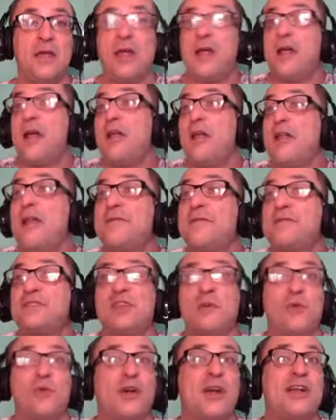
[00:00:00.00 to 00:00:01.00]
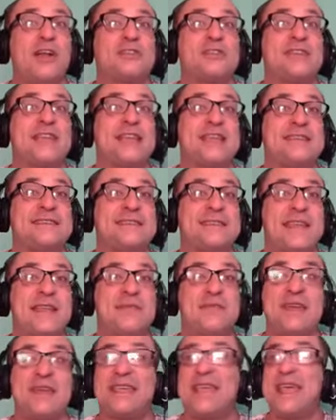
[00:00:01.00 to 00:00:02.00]
I'll have somewhere else I can
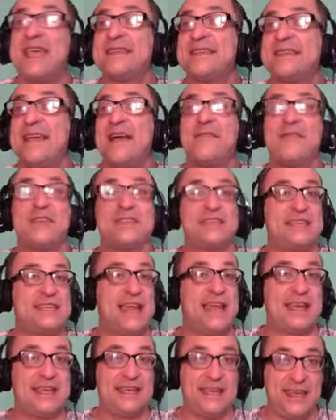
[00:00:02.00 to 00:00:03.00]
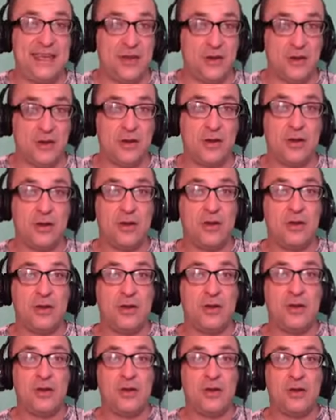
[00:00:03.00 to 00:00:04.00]
stake my case. Obviously not here,
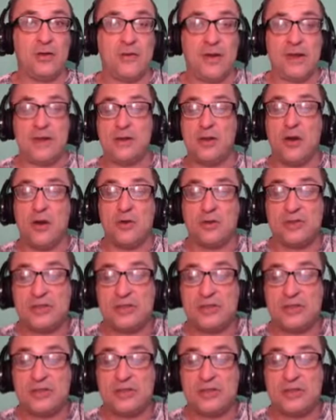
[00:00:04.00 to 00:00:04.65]
right?